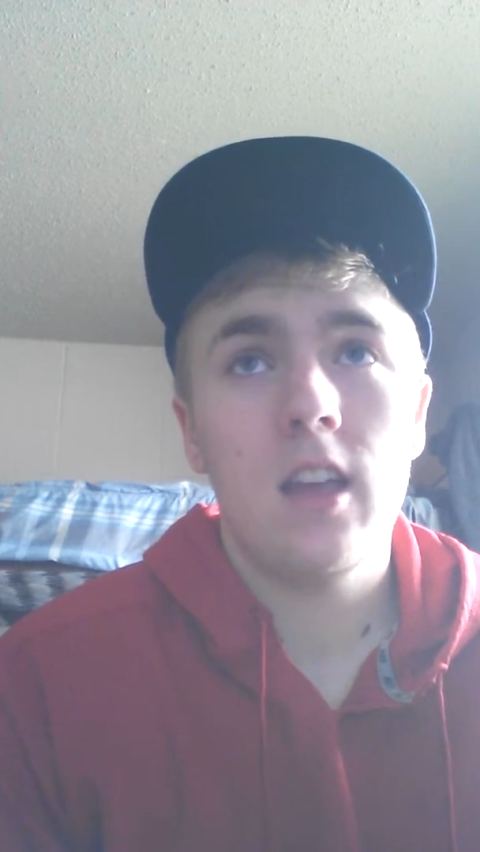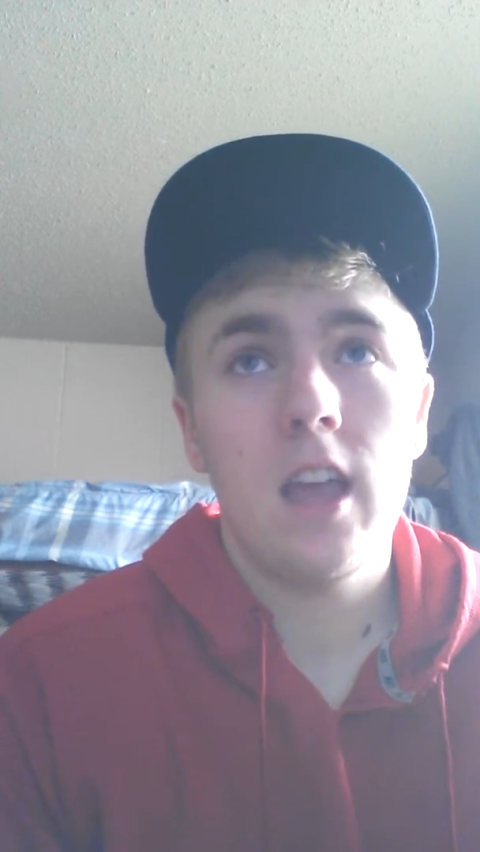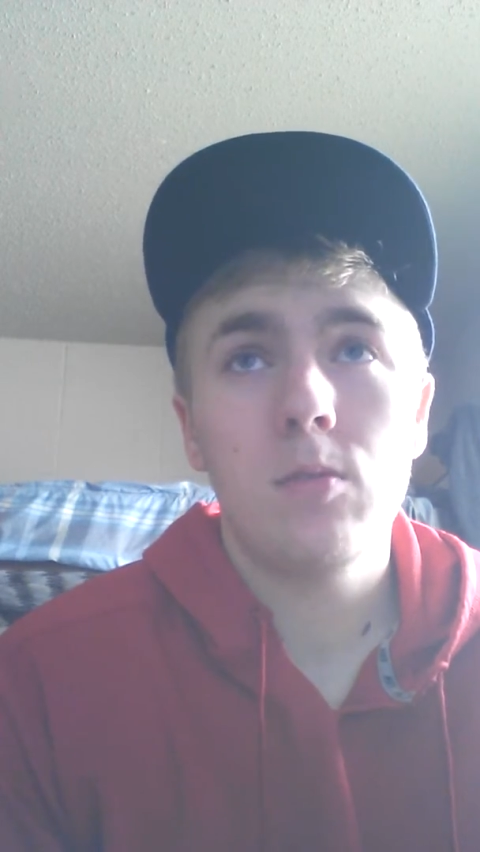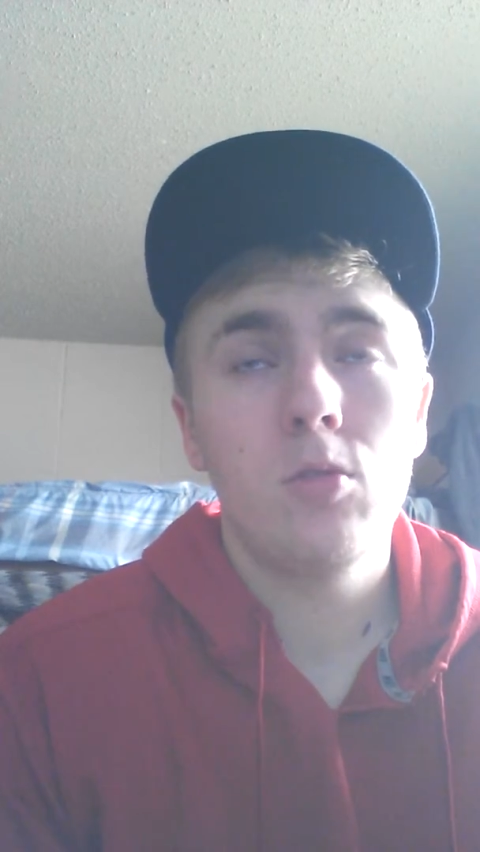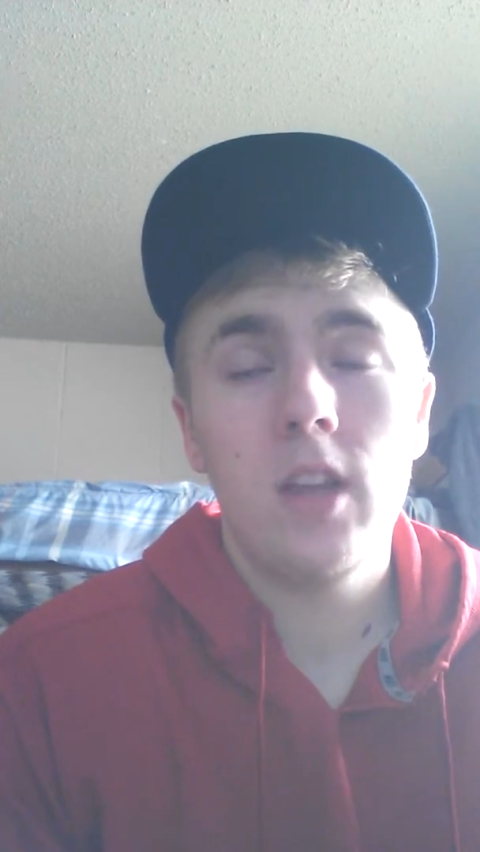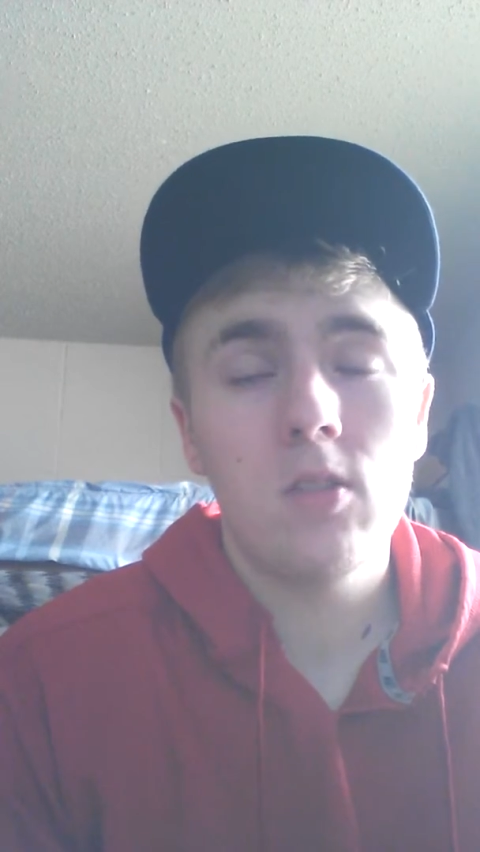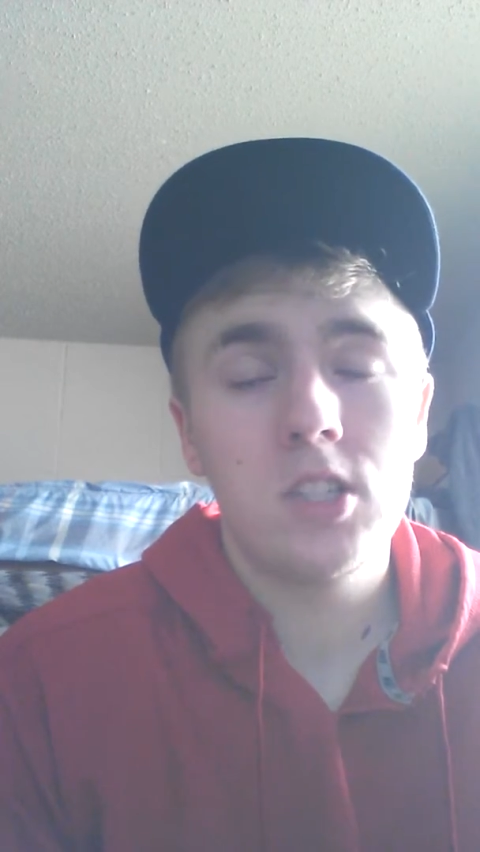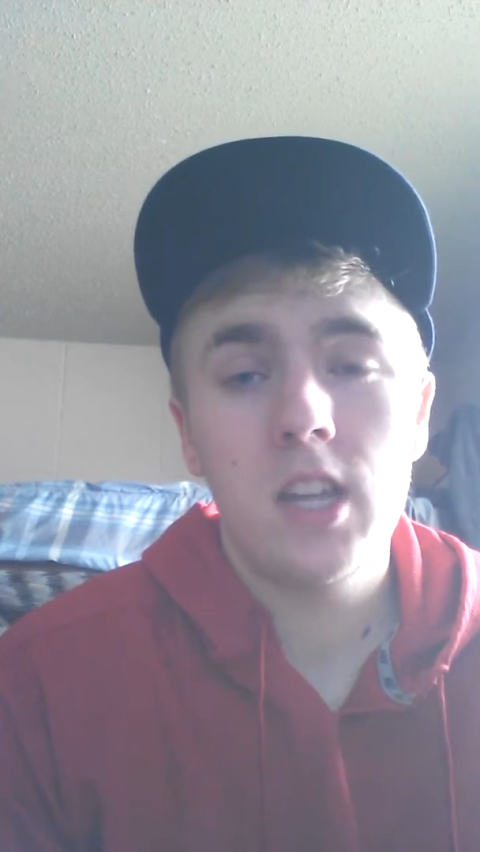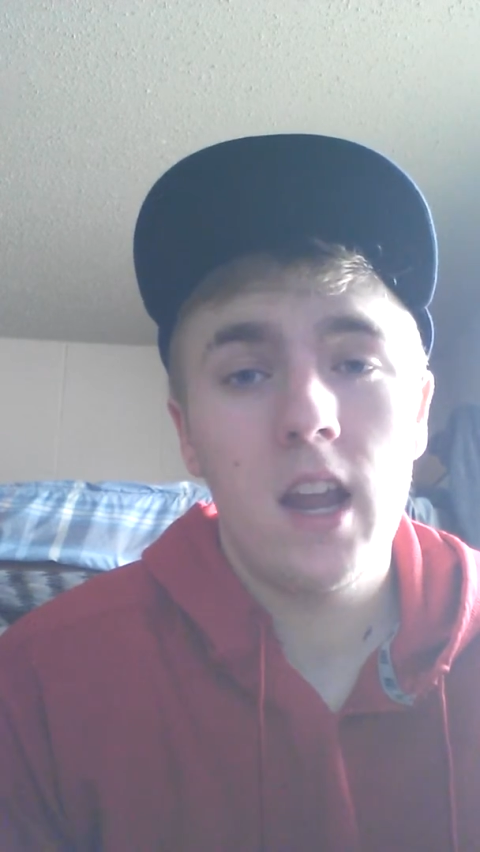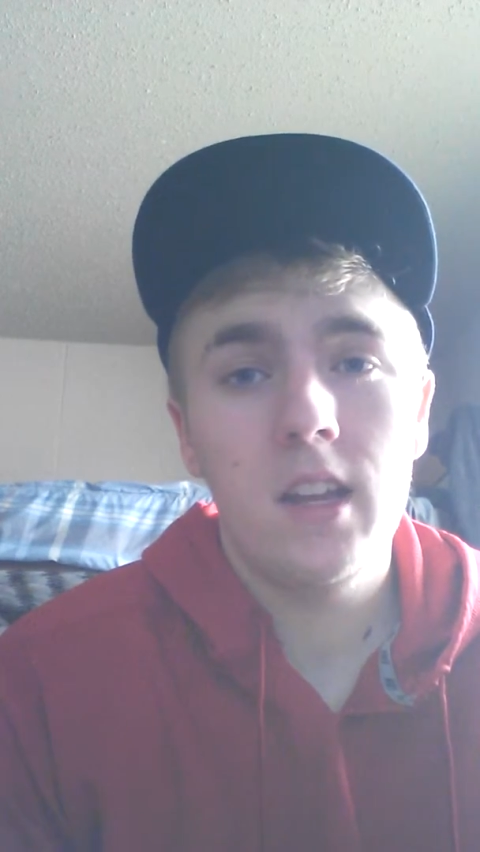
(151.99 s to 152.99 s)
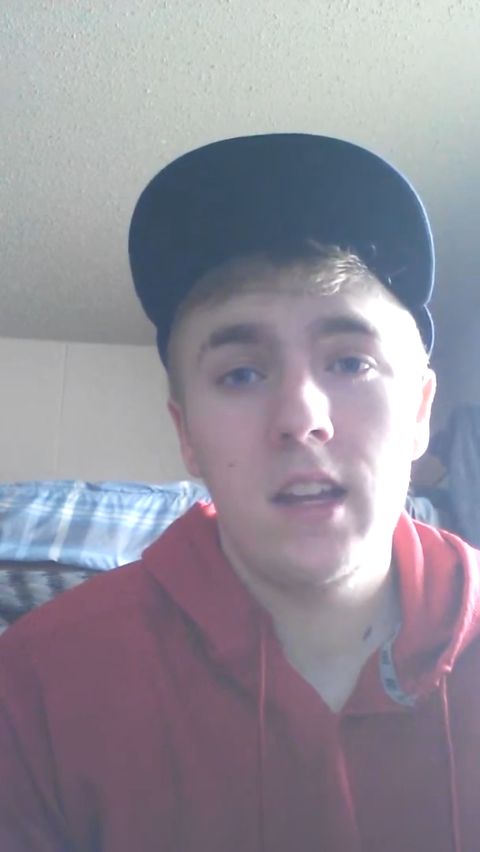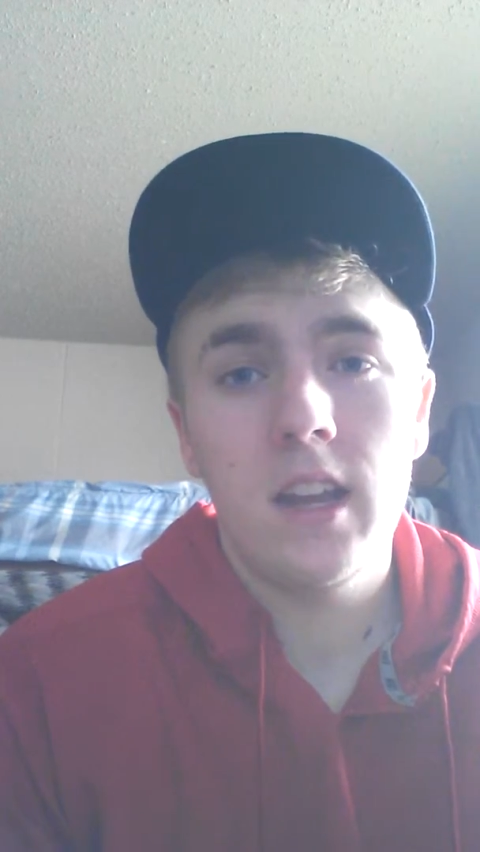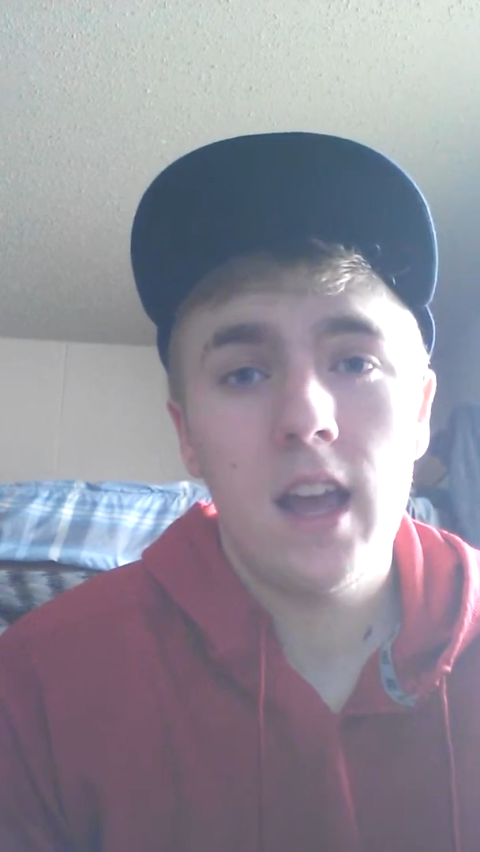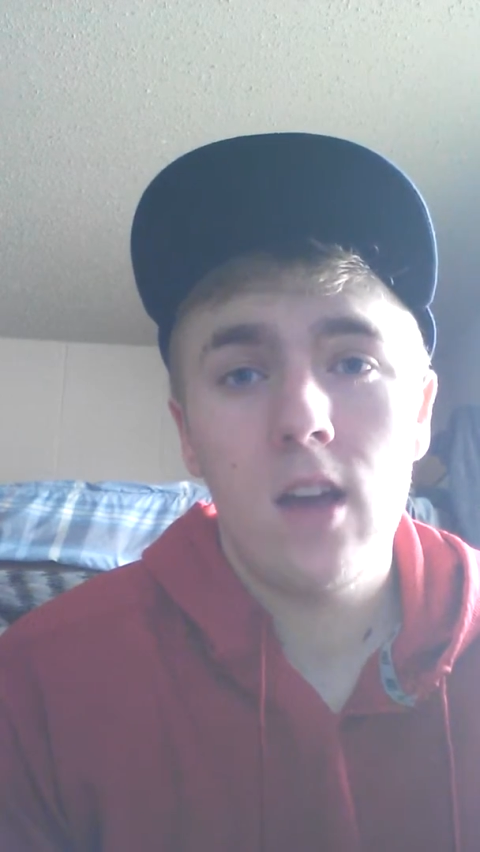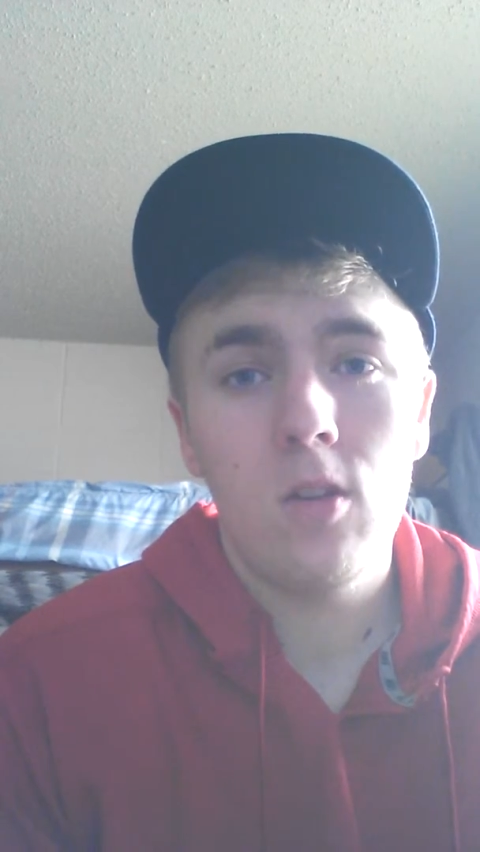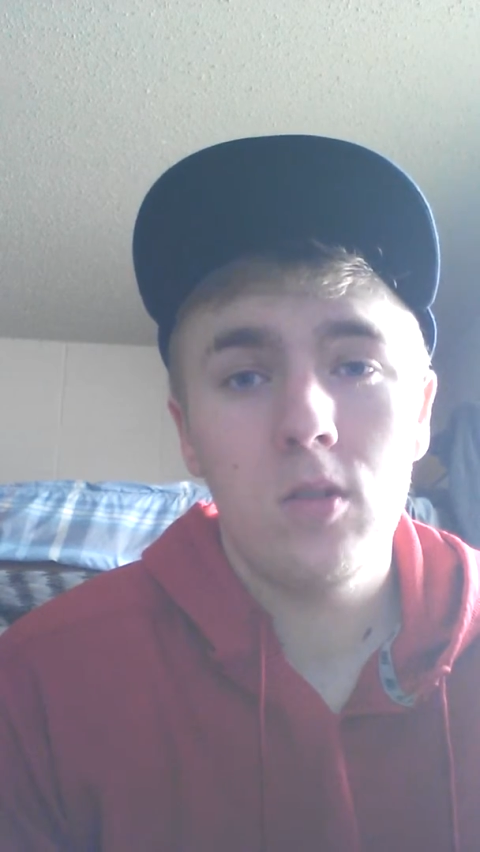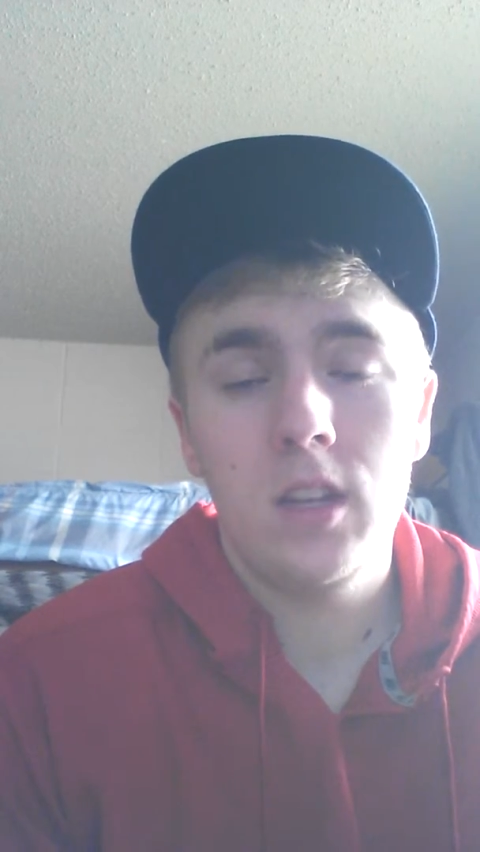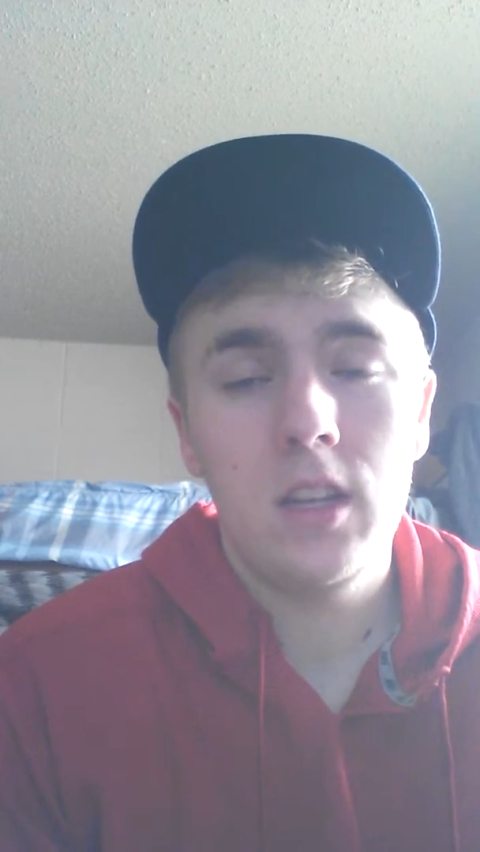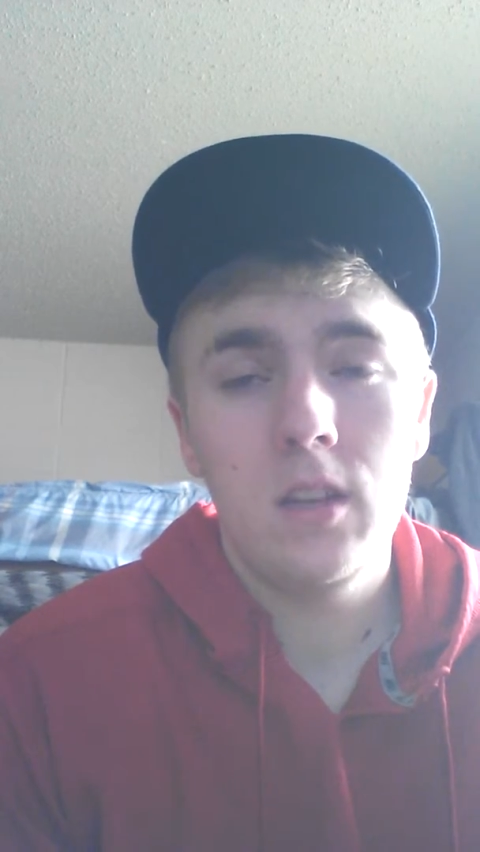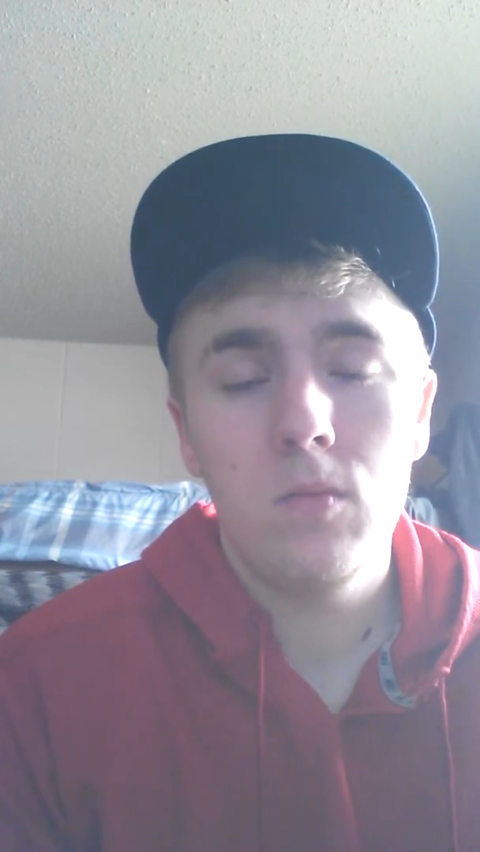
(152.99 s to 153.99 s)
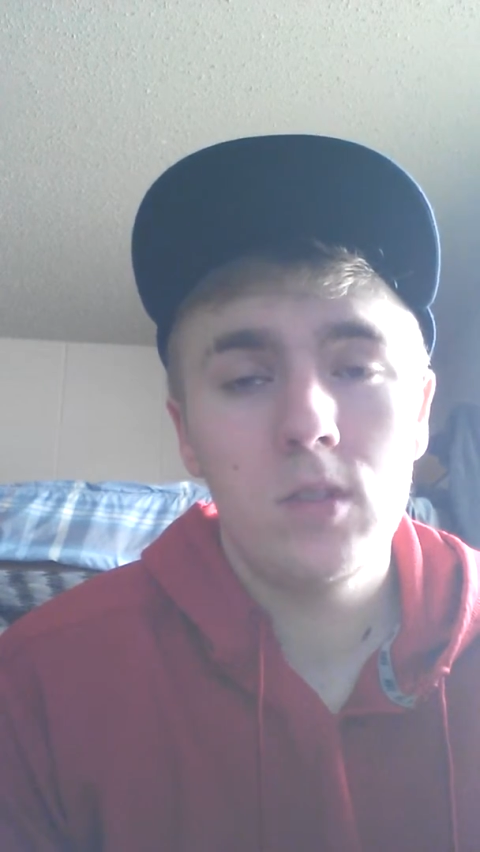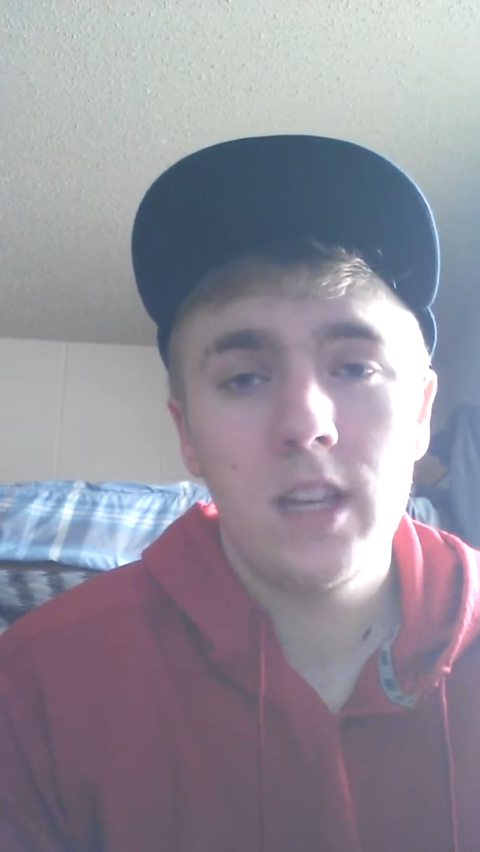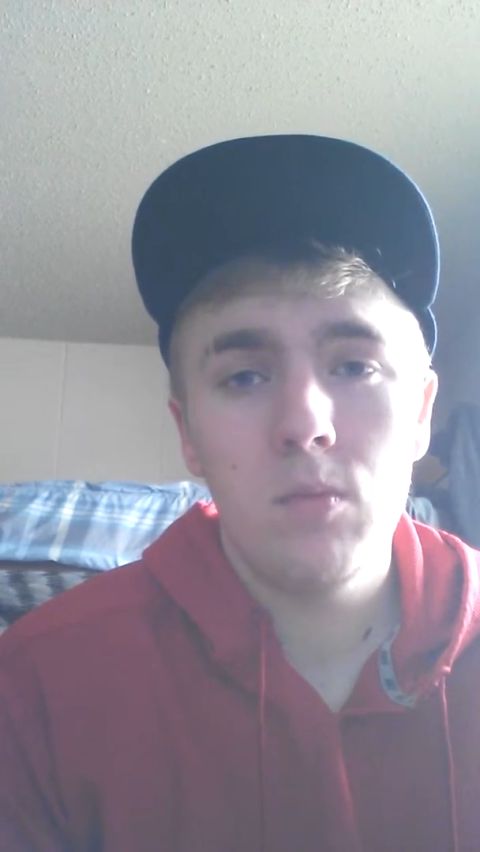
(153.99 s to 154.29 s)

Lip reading: absolutely outstanding how he was